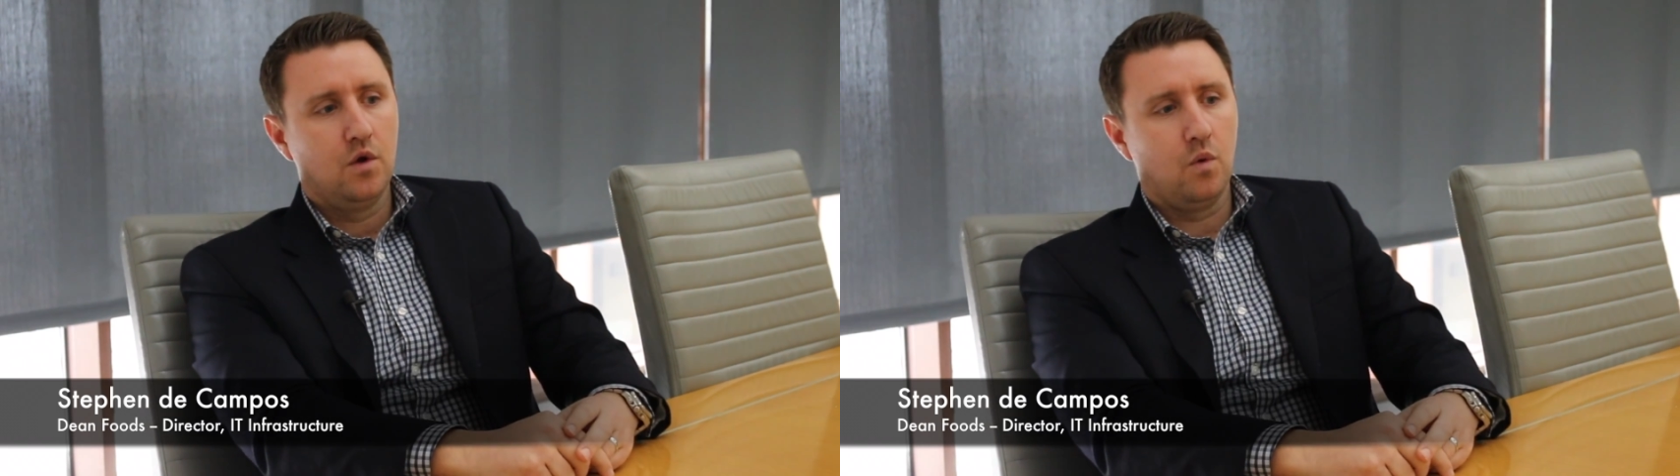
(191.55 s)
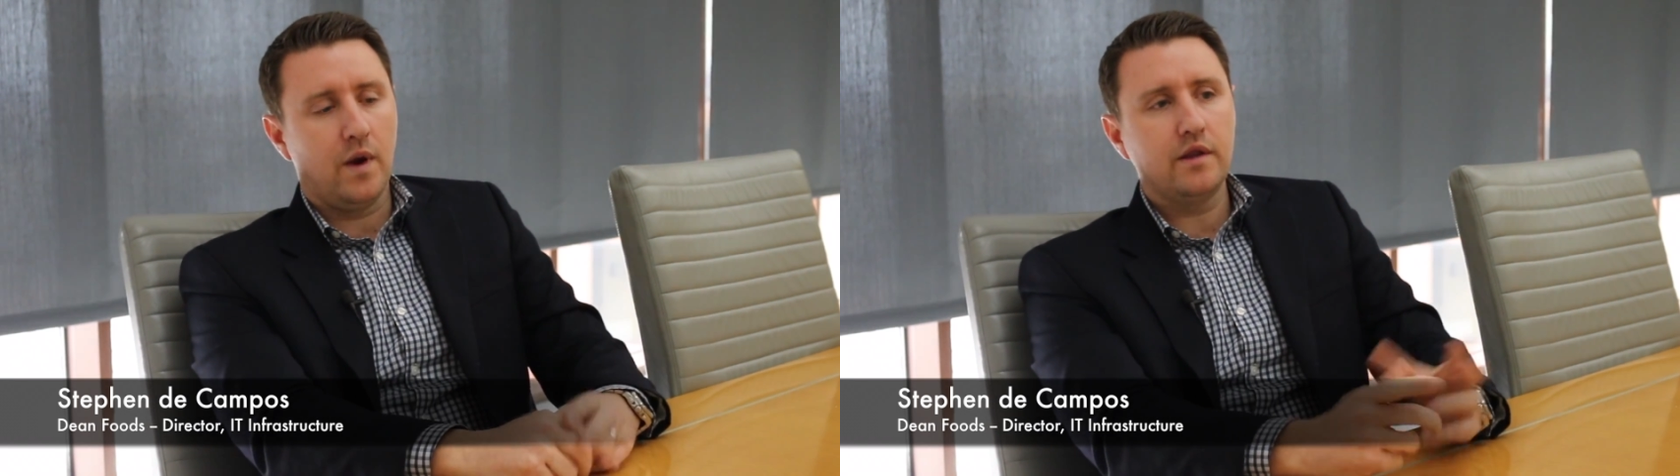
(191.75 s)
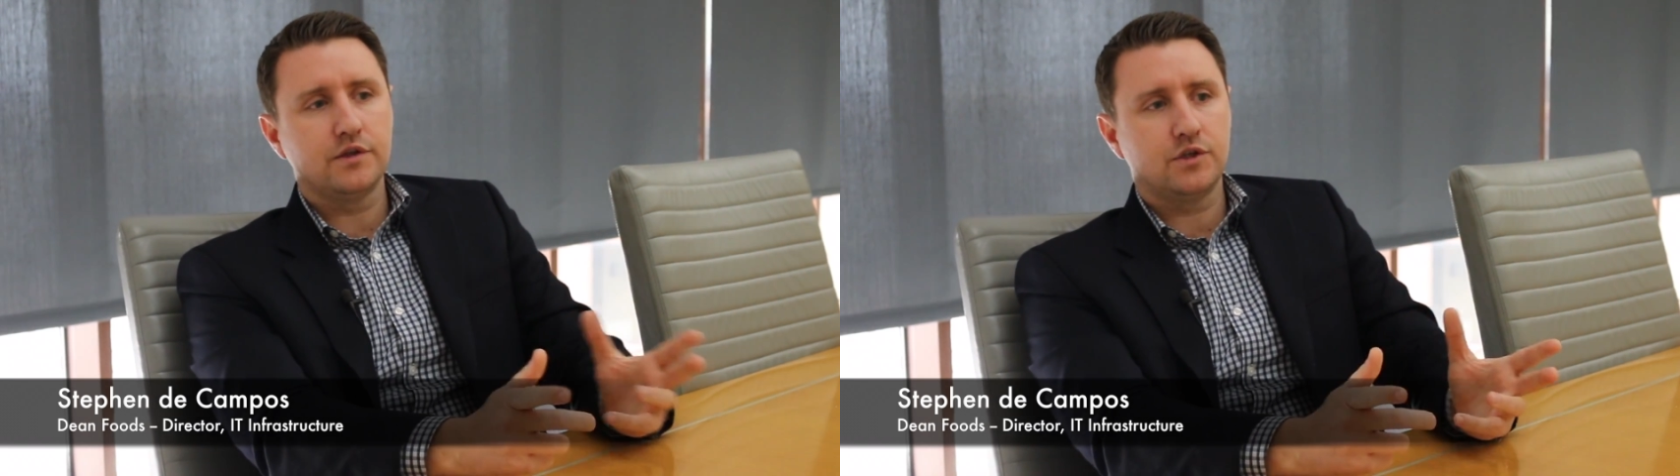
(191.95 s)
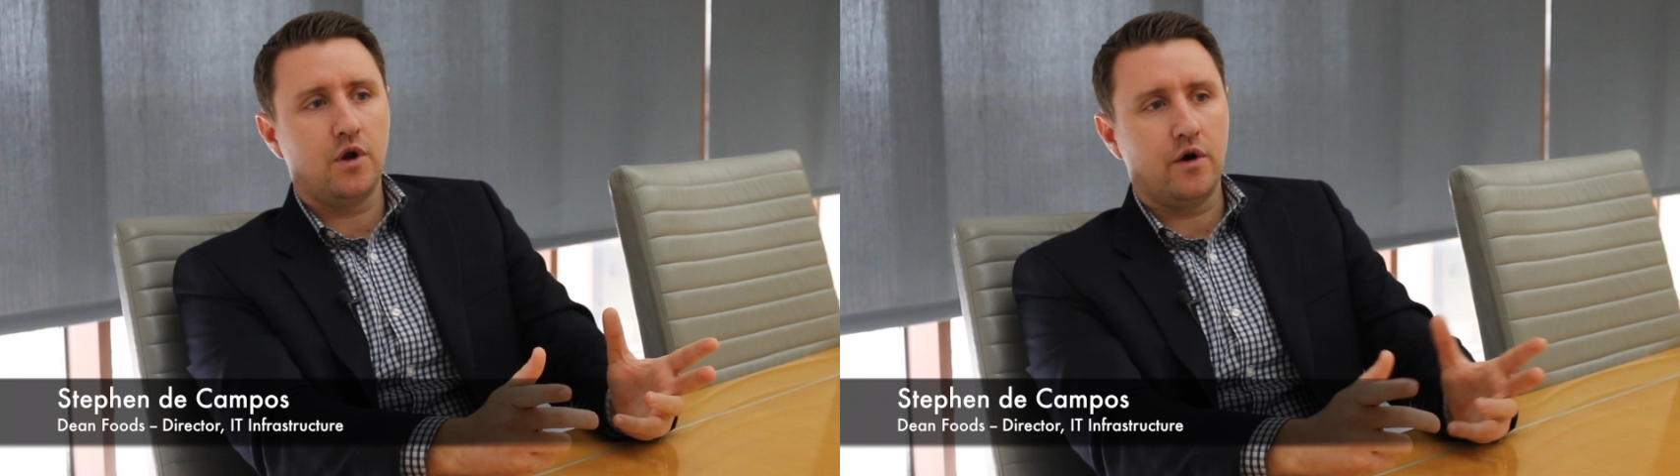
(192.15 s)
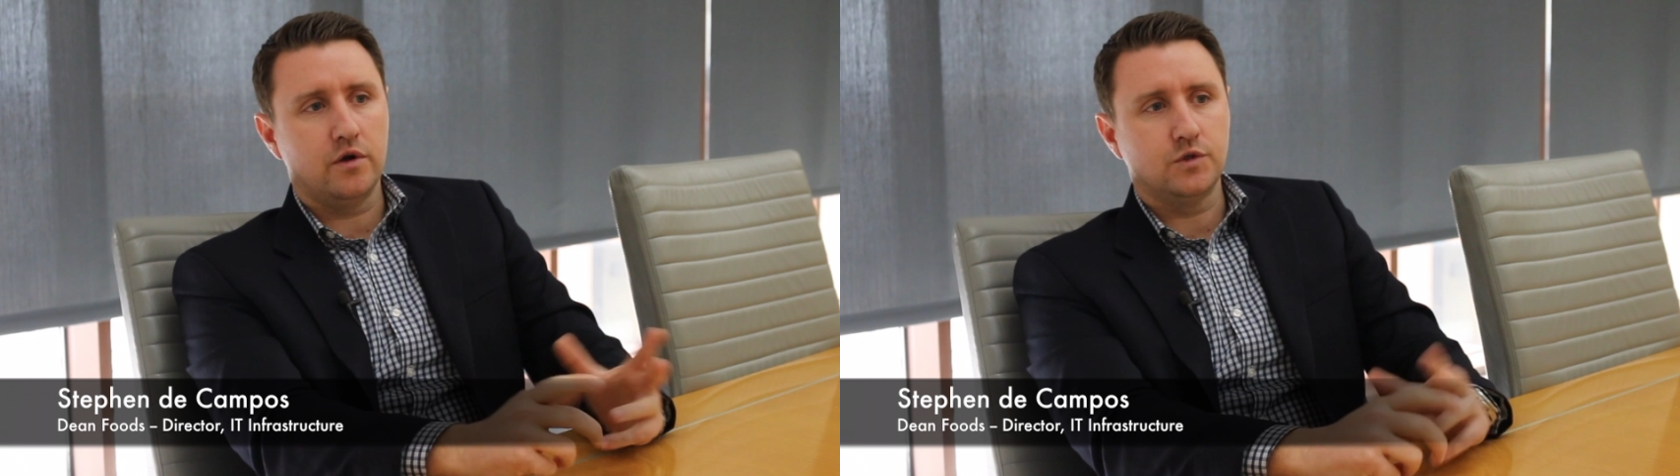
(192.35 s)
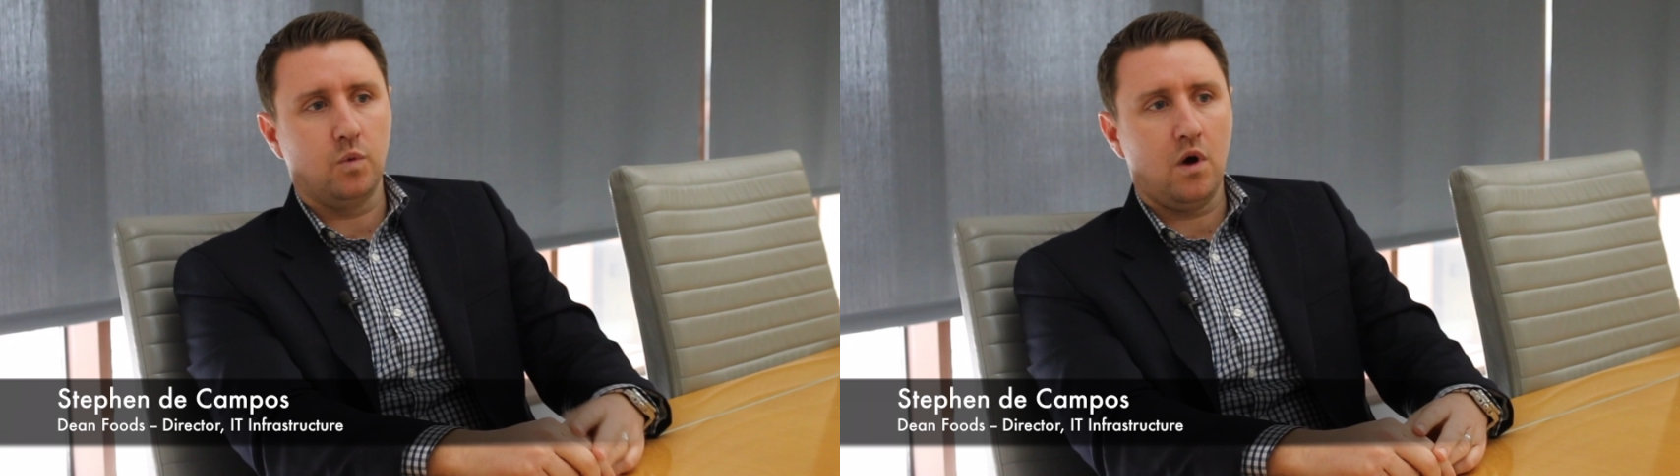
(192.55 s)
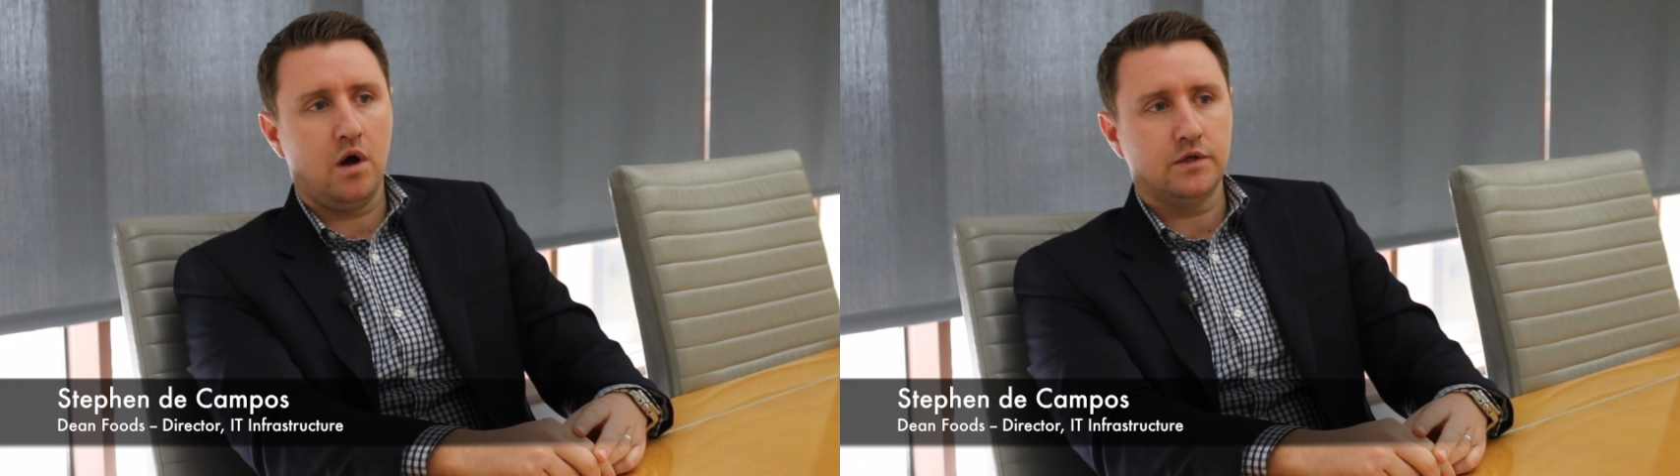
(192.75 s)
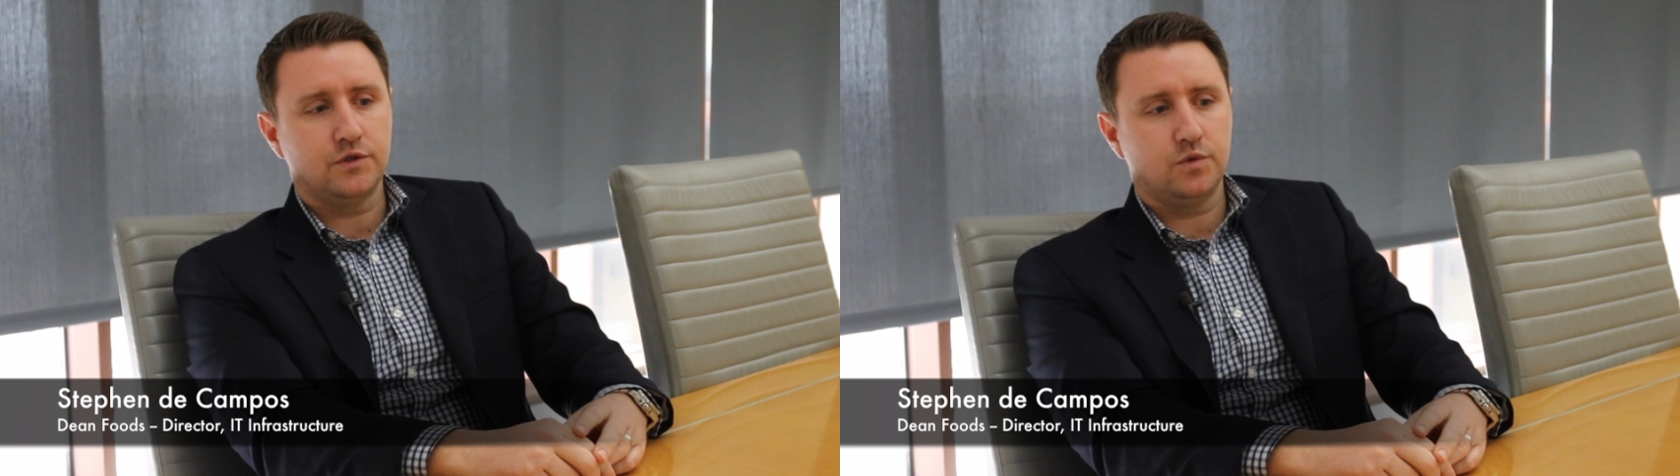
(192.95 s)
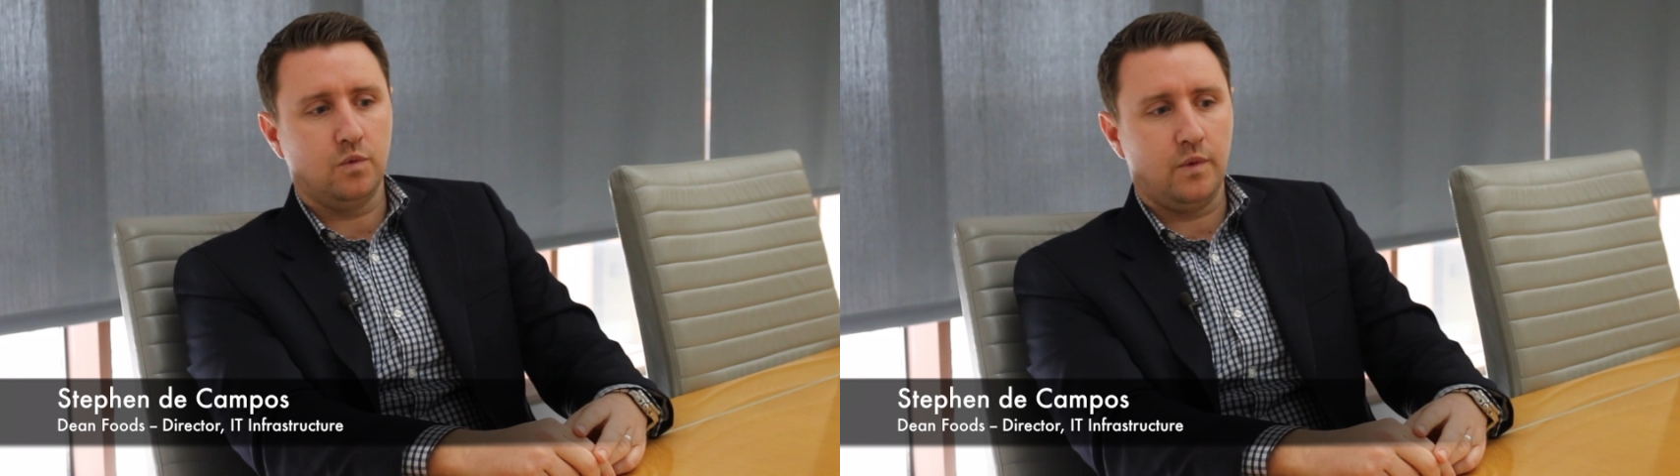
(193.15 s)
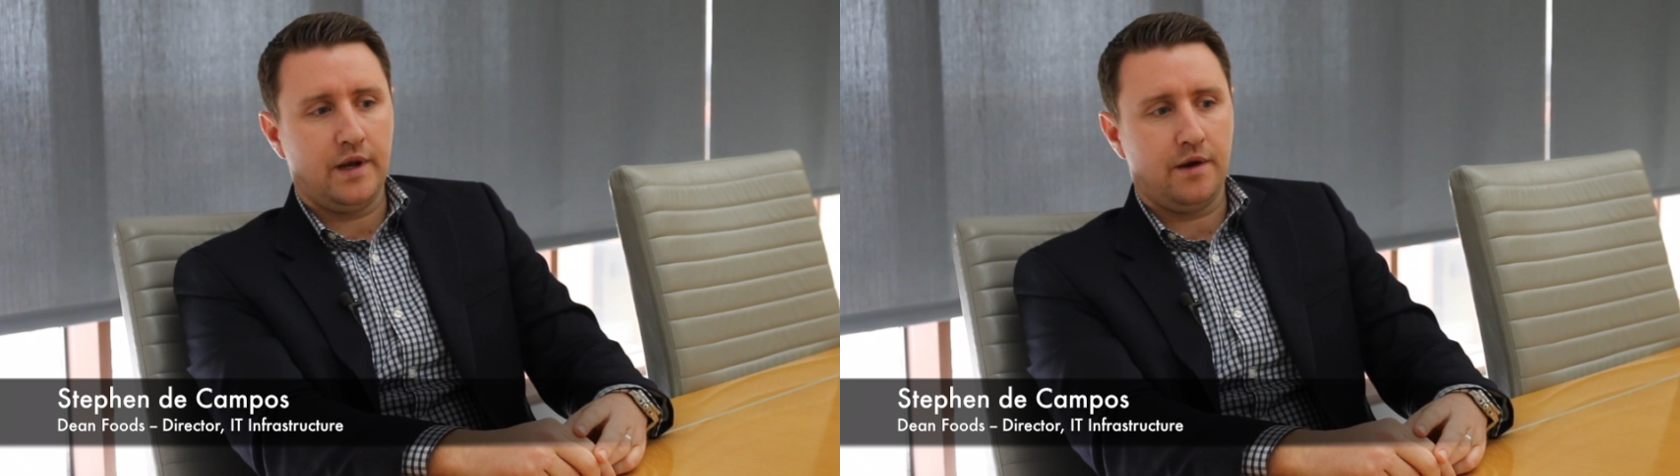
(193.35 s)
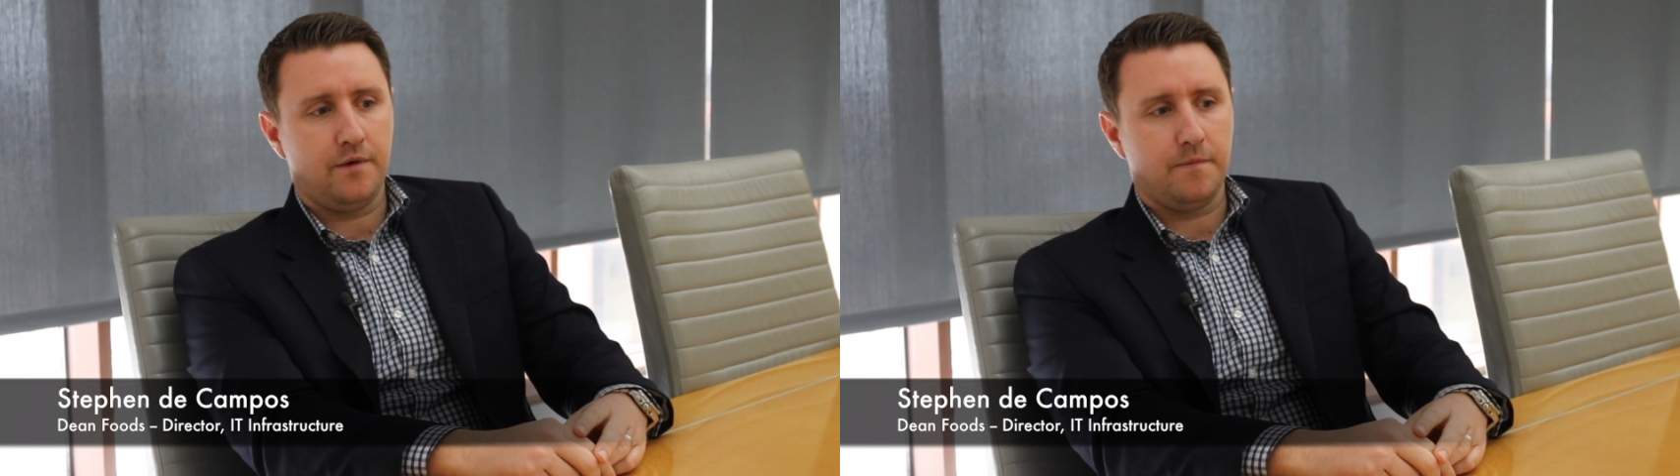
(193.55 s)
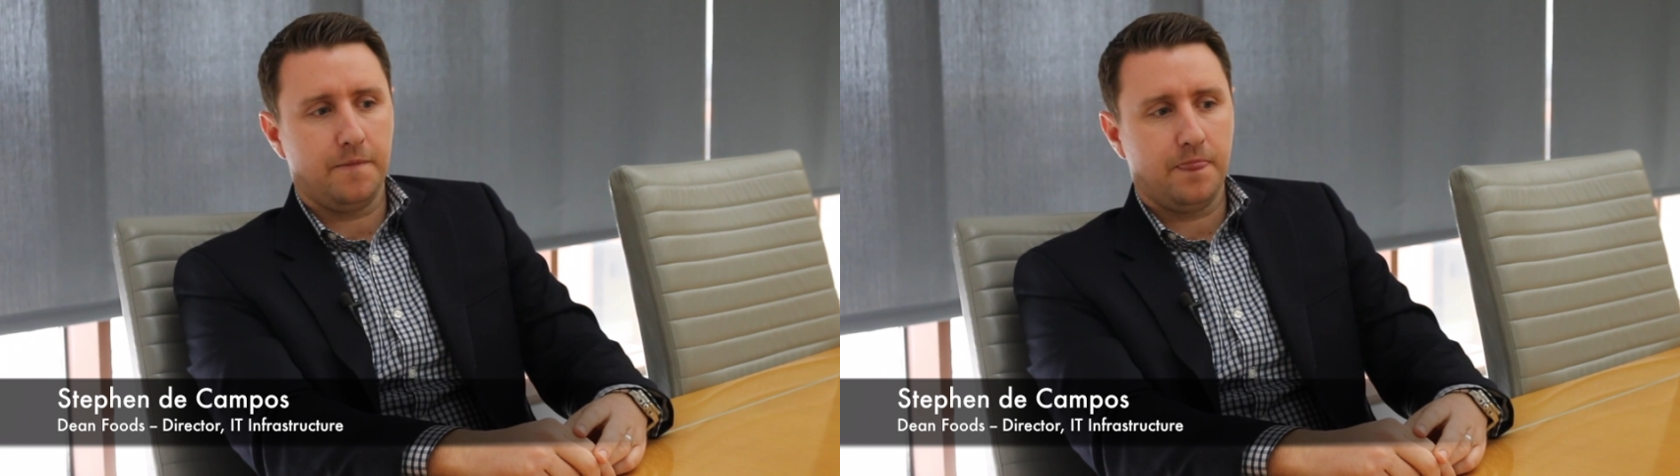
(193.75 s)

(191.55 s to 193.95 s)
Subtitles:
One of the scenarios was where